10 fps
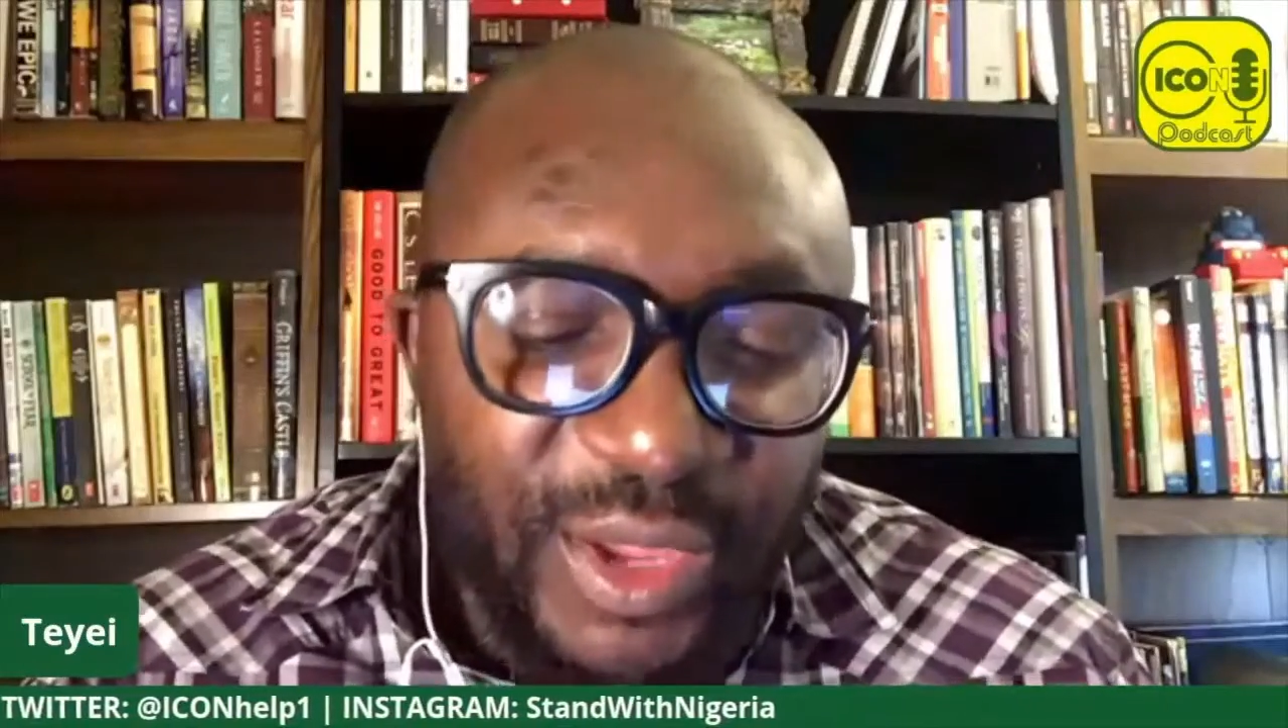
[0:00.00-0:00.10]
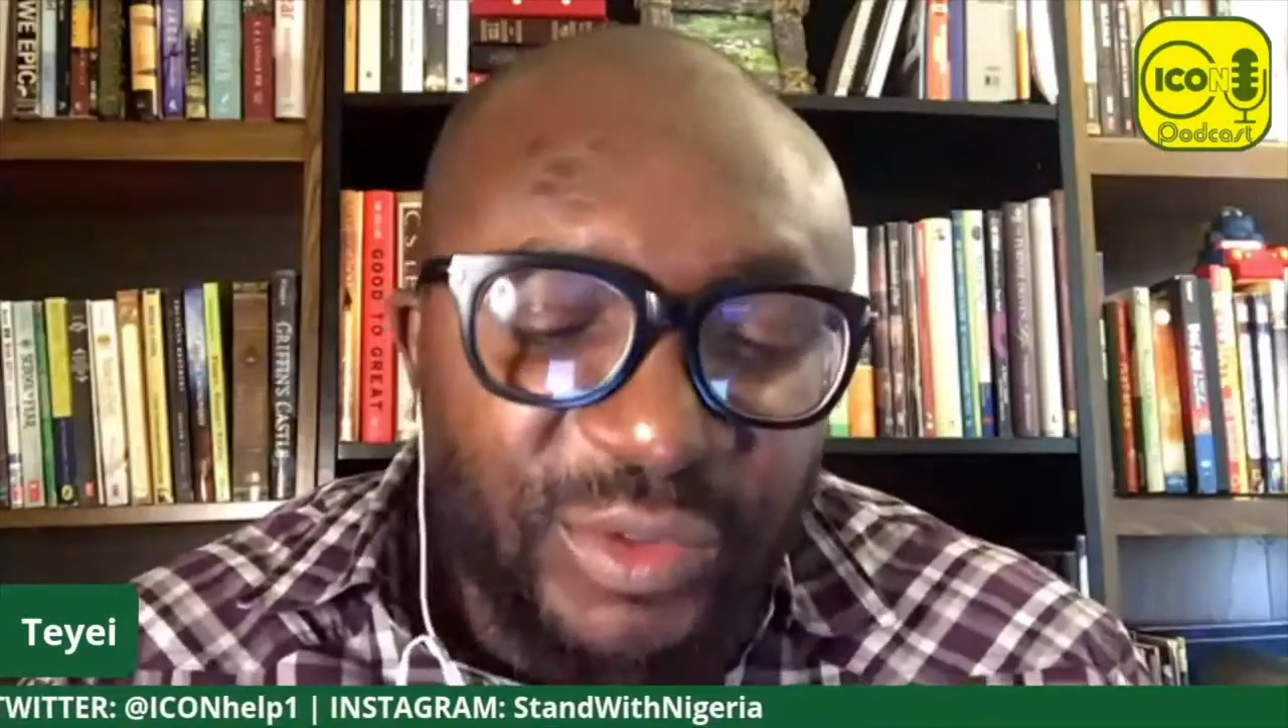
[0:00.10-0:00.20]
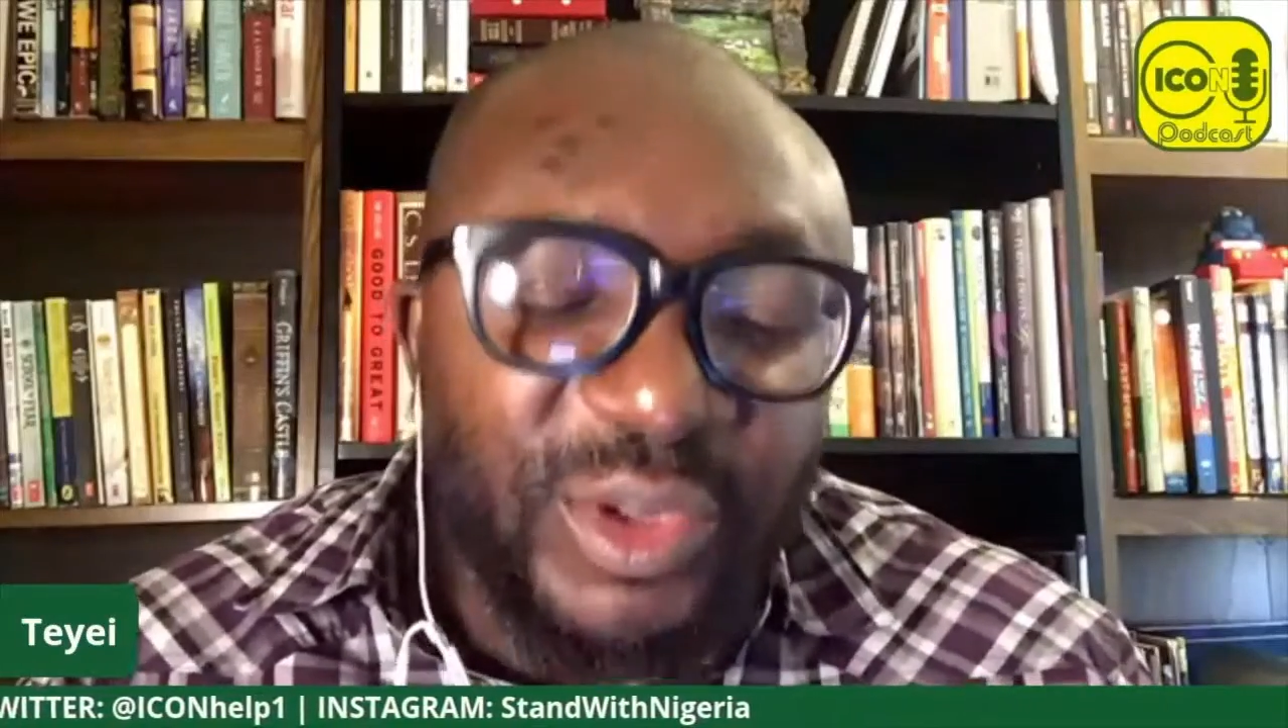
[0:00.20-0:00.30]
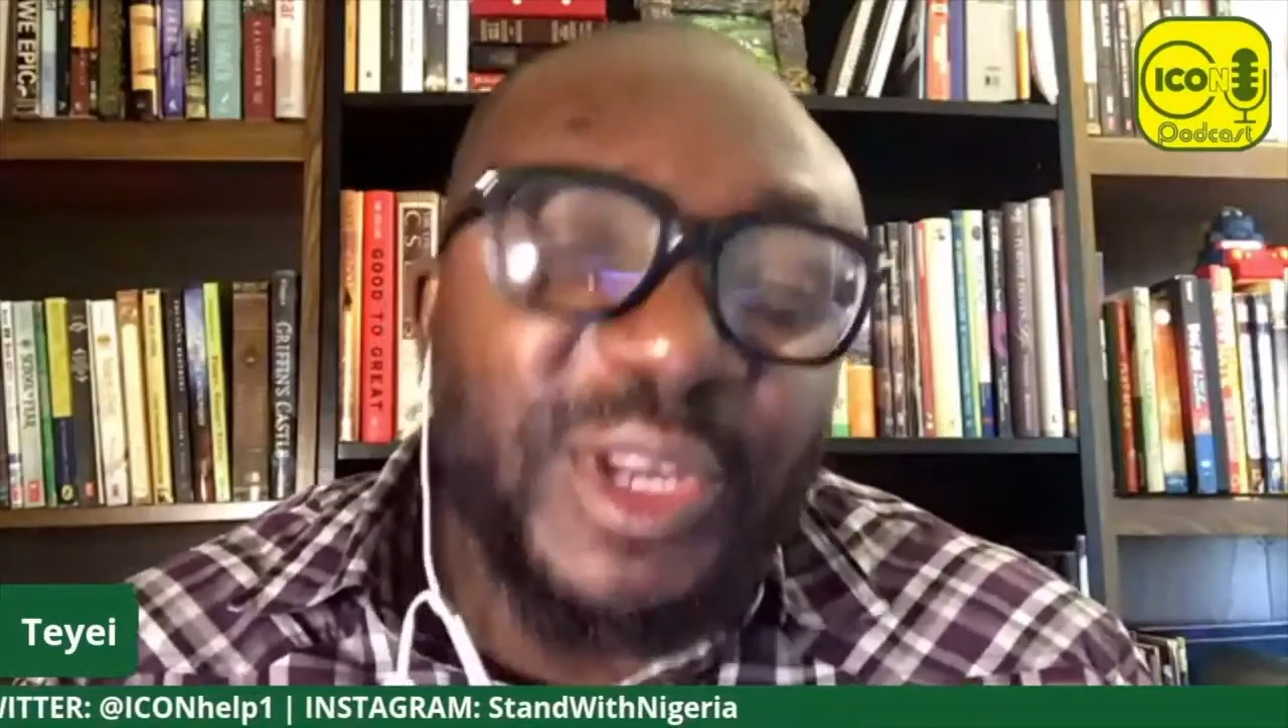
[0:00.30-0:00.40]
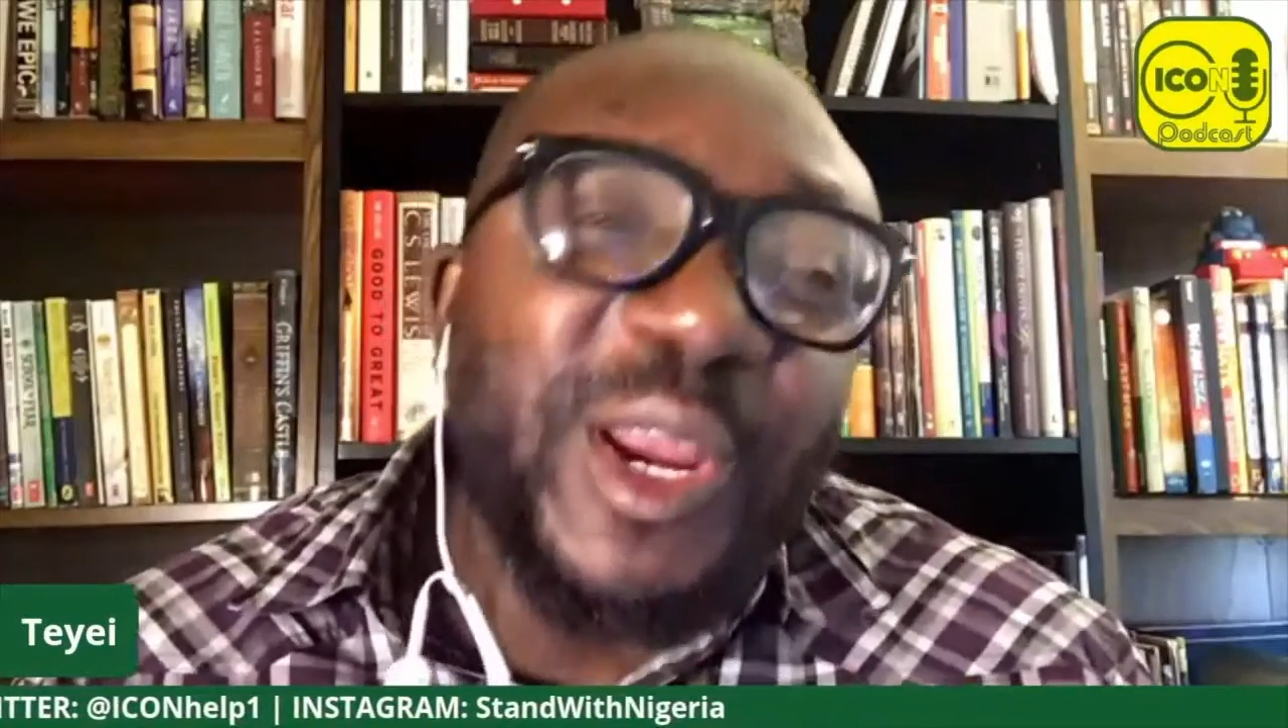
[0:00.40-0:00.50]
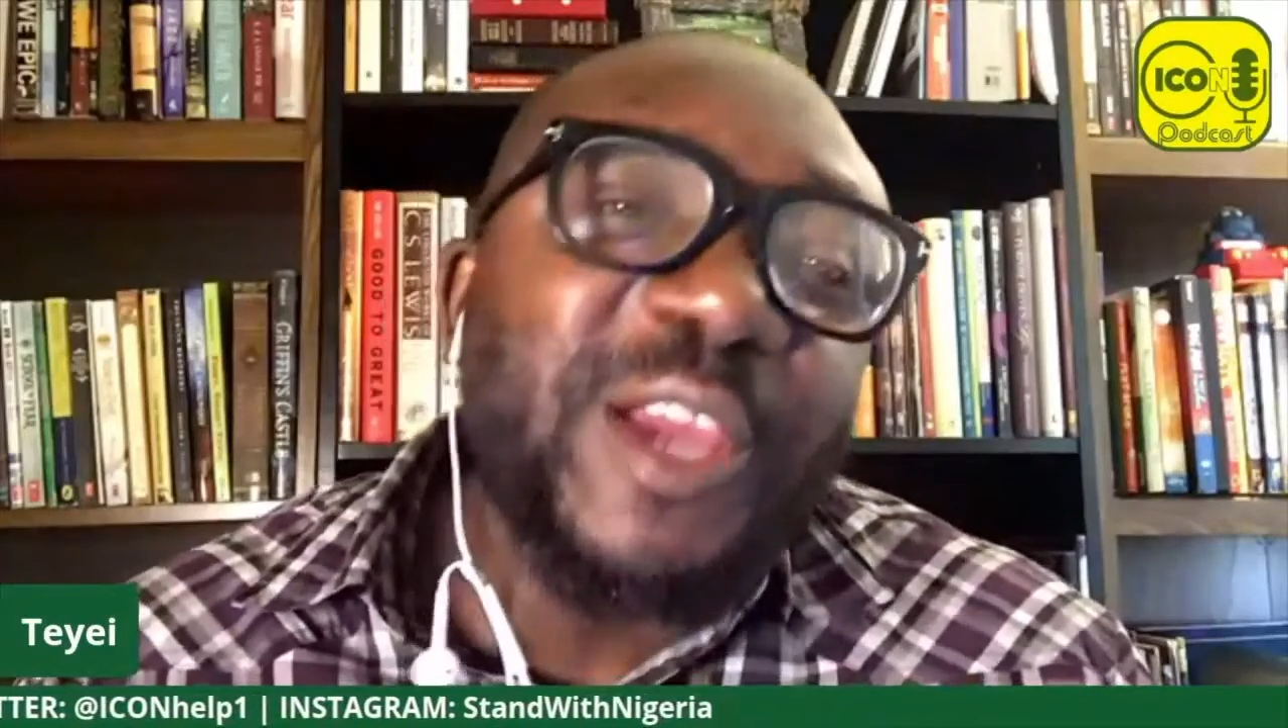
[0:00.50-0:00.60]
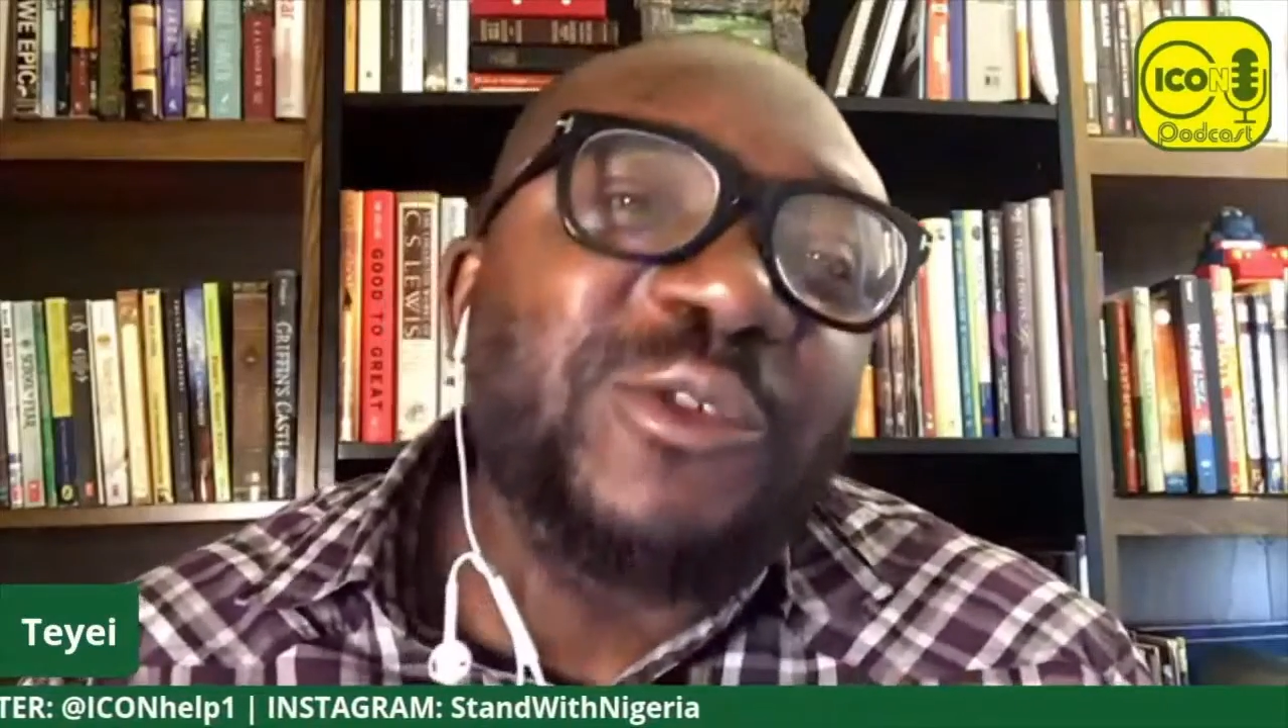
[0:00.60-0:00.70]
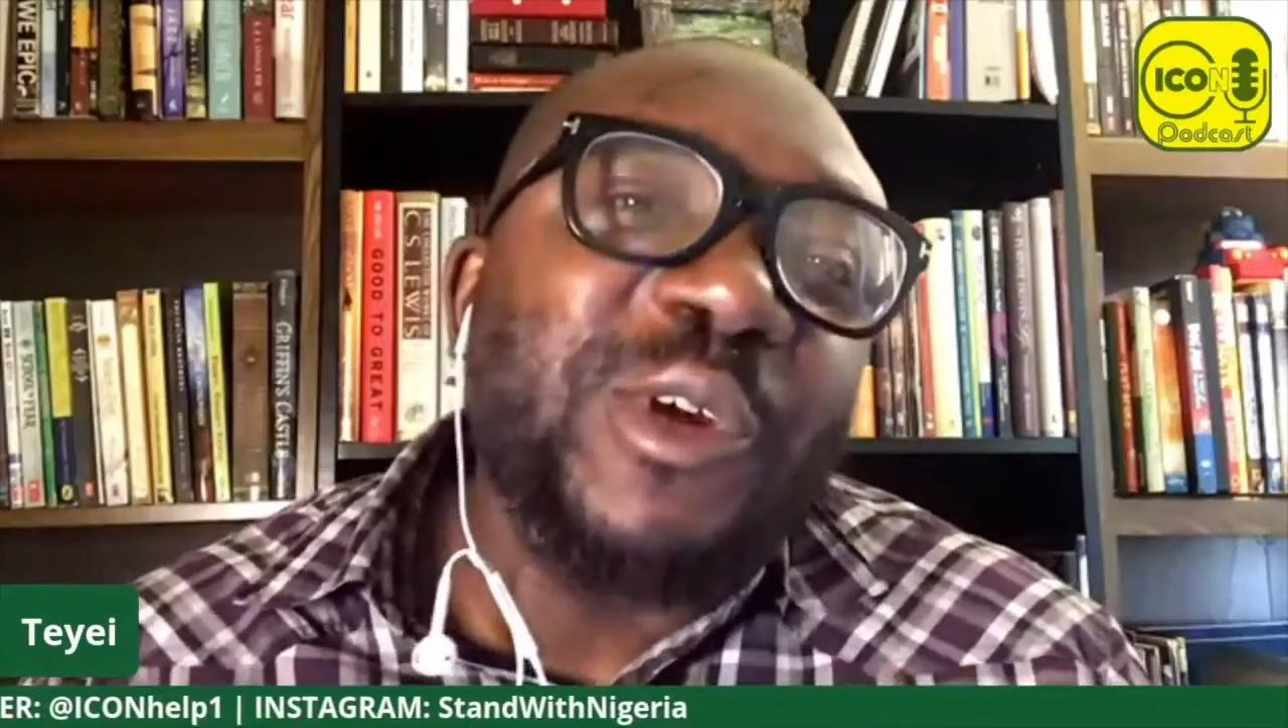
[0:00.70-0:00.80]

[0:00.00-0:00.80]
So the next